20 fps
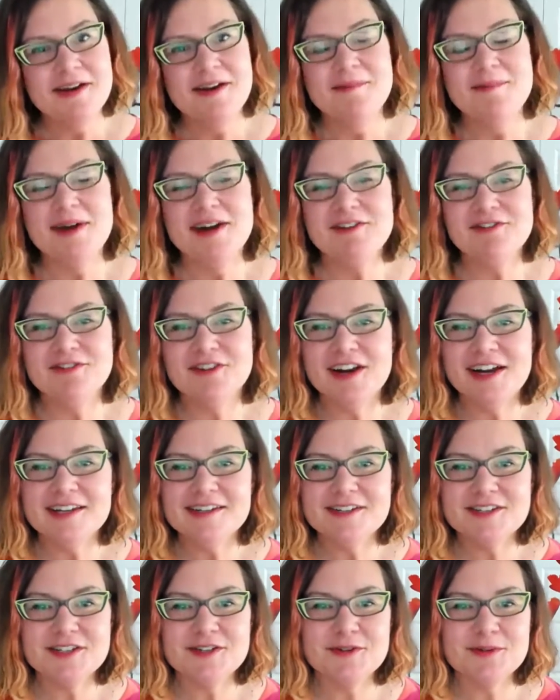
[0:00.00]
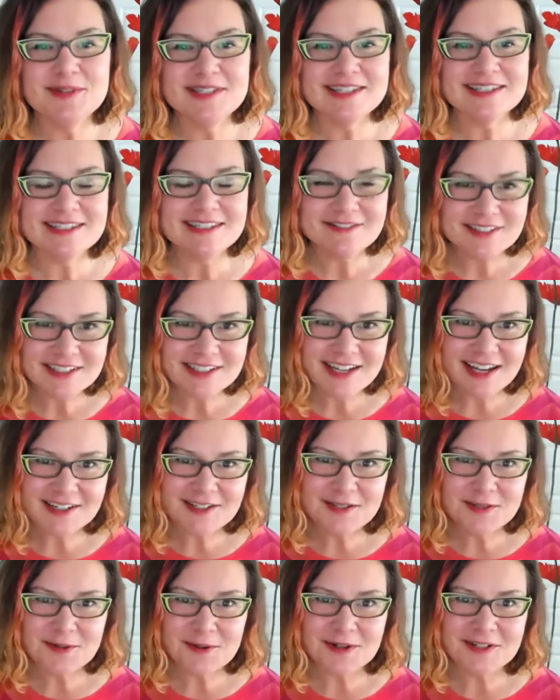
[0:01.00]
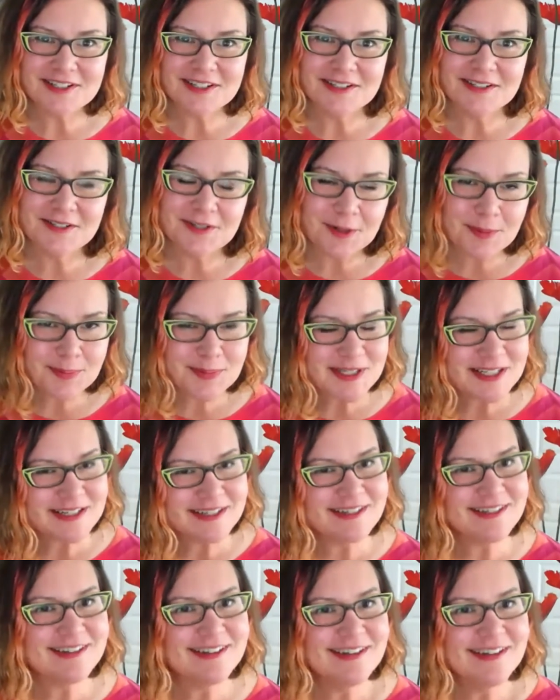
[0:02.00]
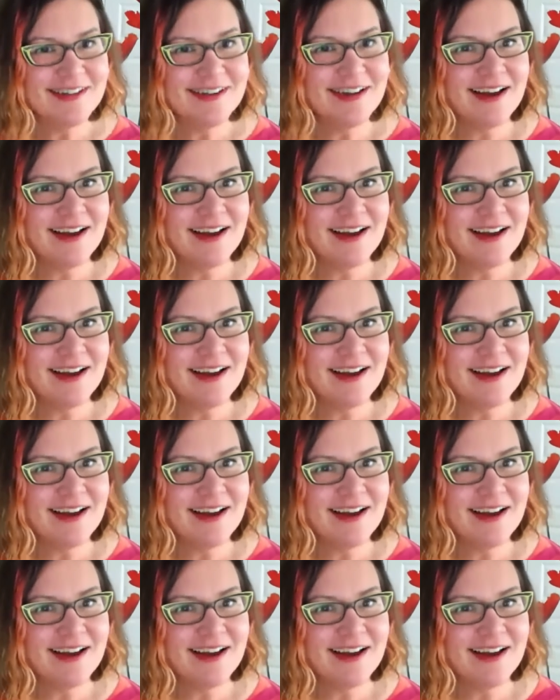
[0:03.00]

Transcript: My friend who is living next door to Derpton,